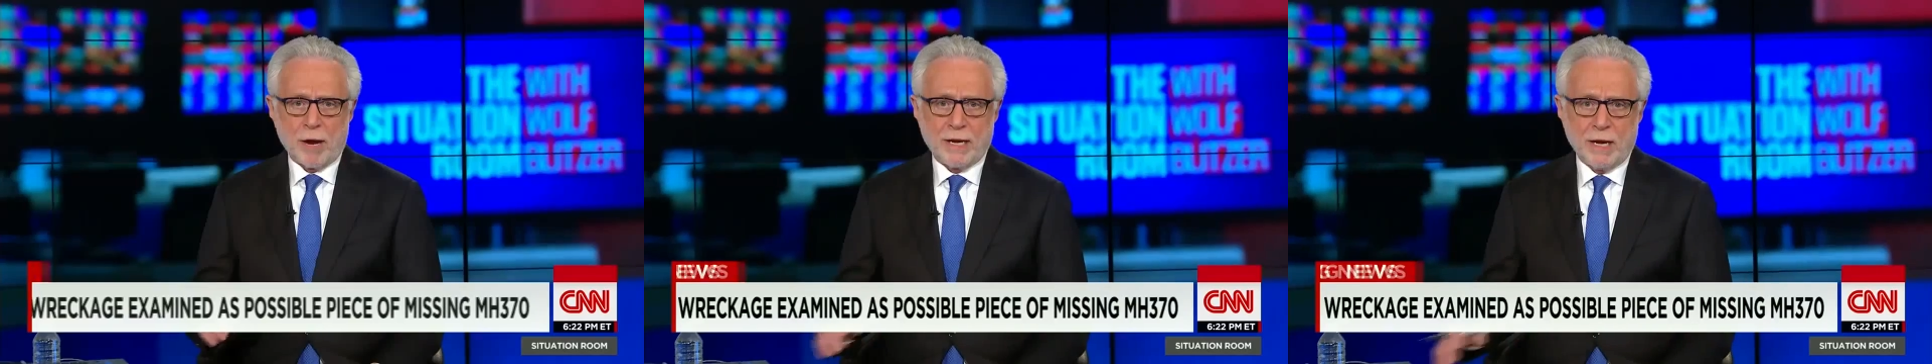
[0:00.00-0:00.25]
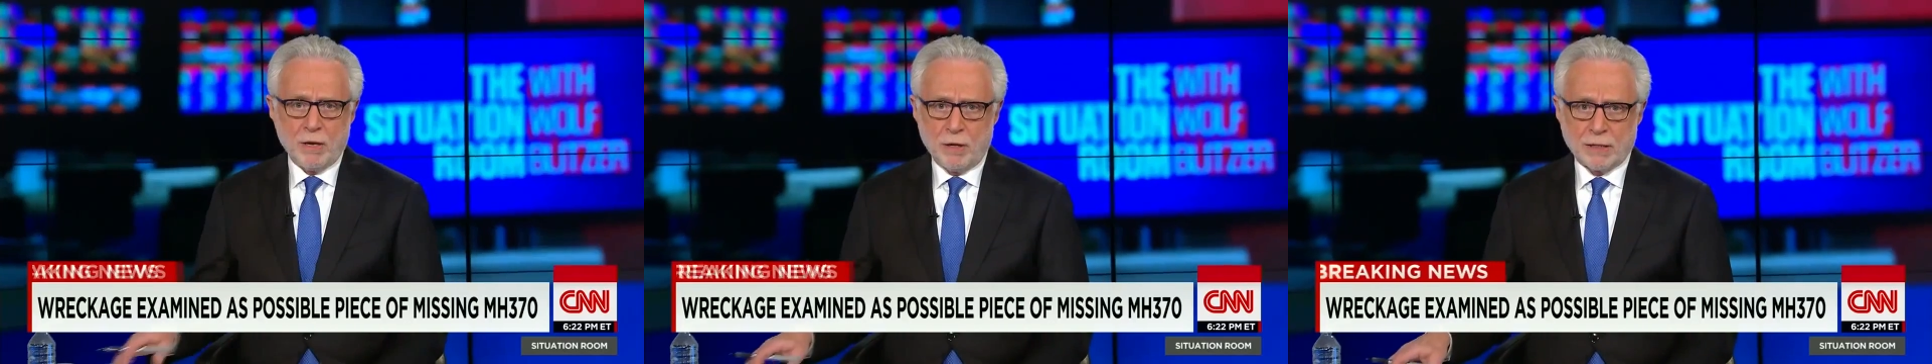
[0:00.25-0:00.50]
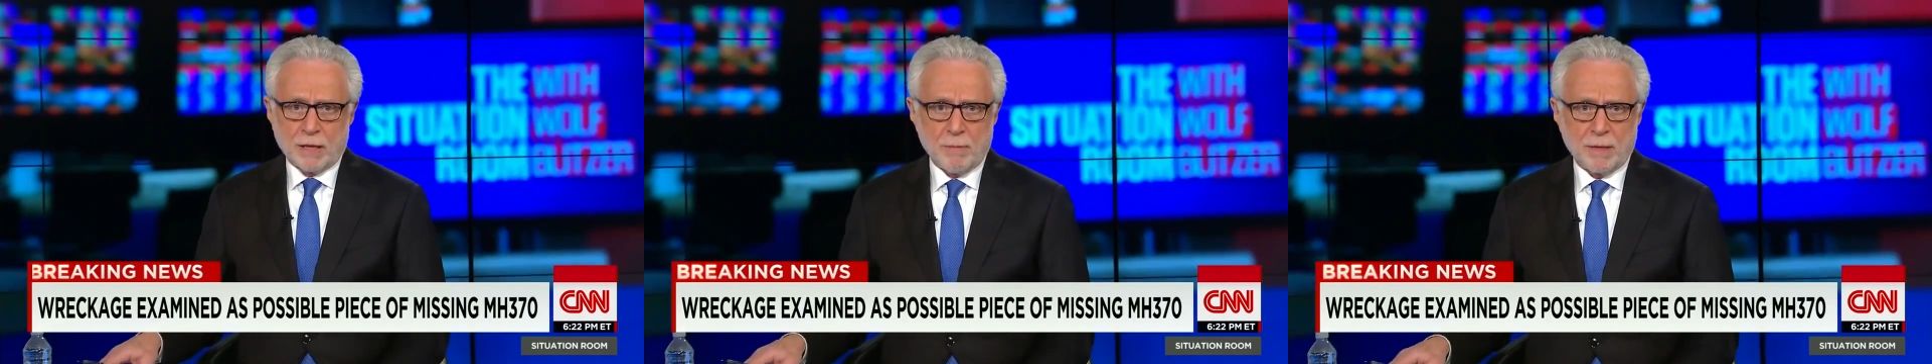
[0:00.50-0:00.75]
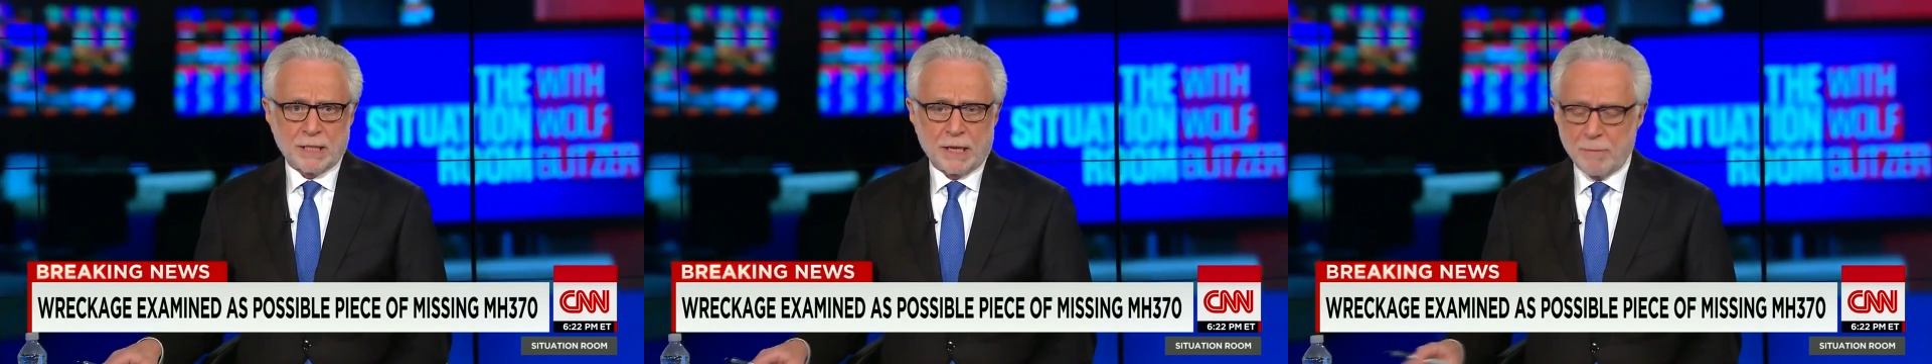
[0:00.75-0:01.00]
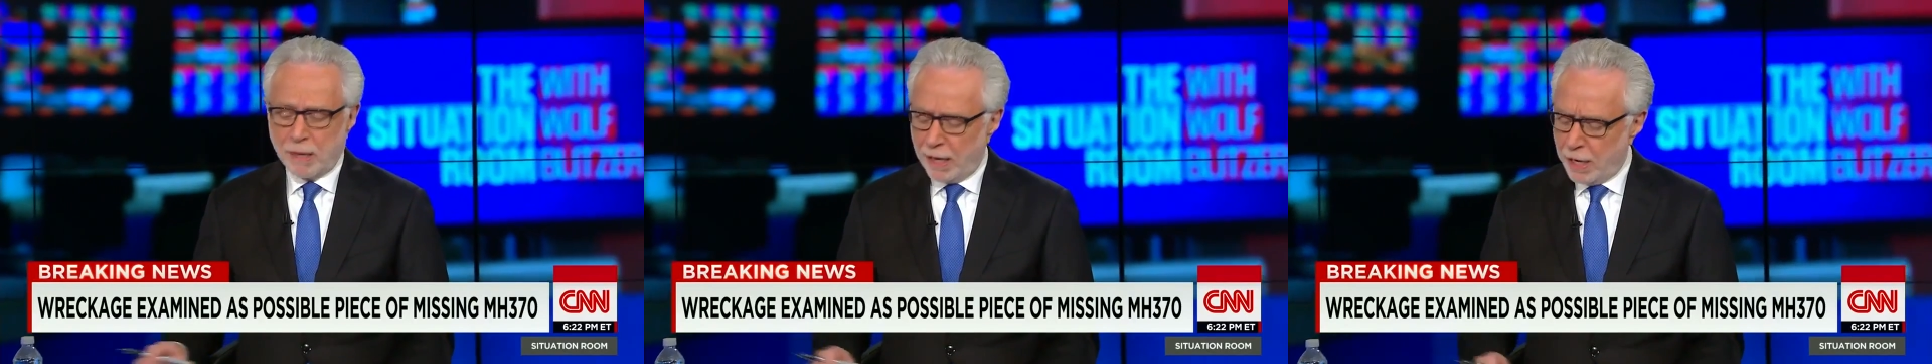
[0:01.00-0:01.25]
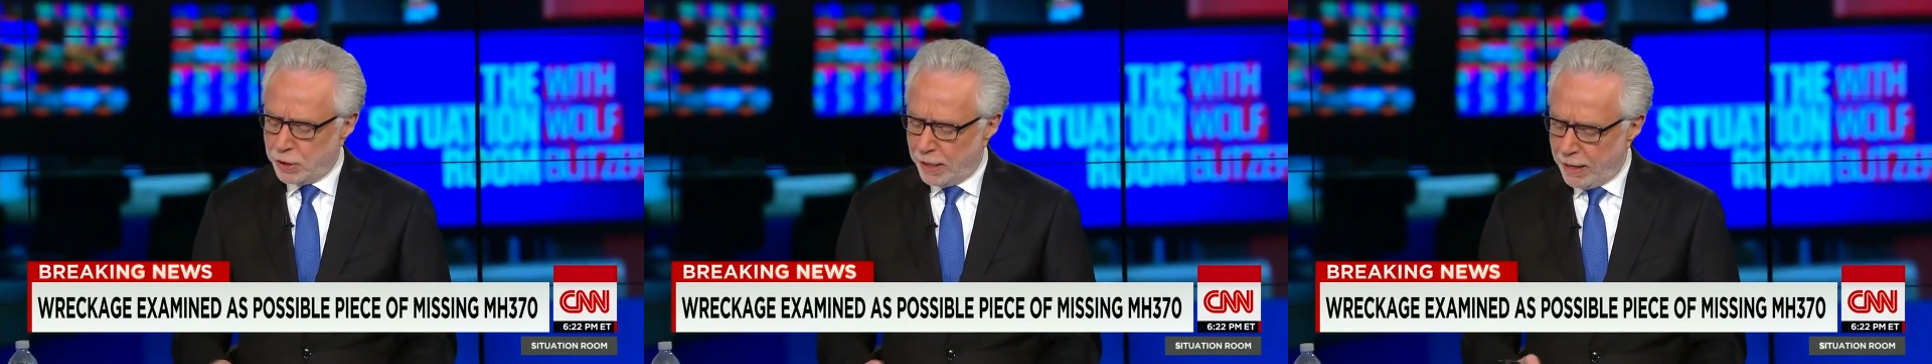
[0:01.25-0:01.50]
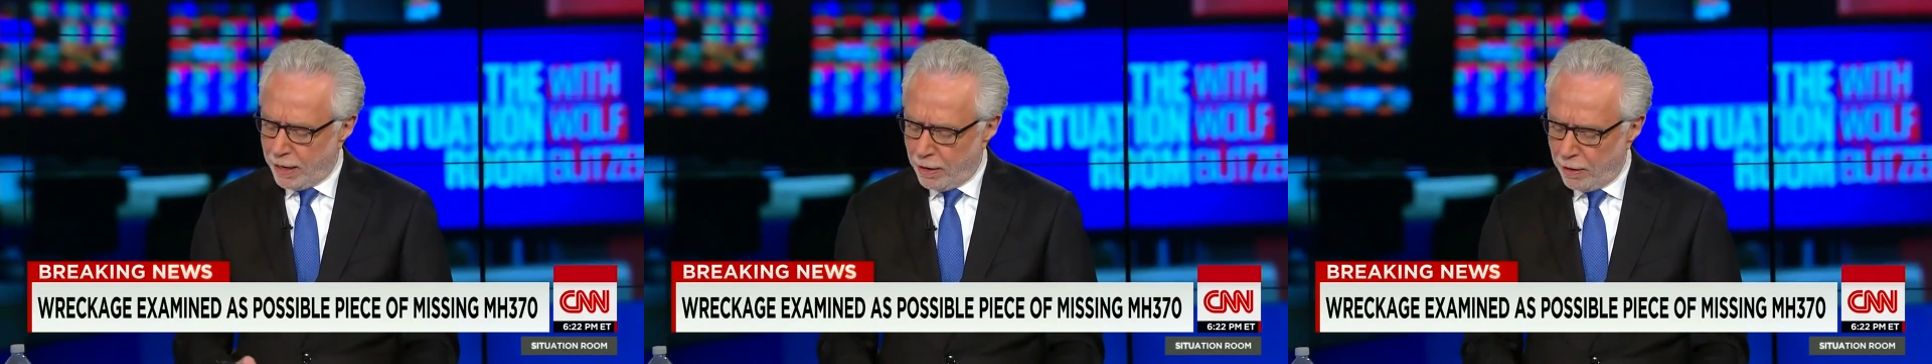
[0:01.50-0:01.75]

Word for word: Breaking news on the missing Malaysia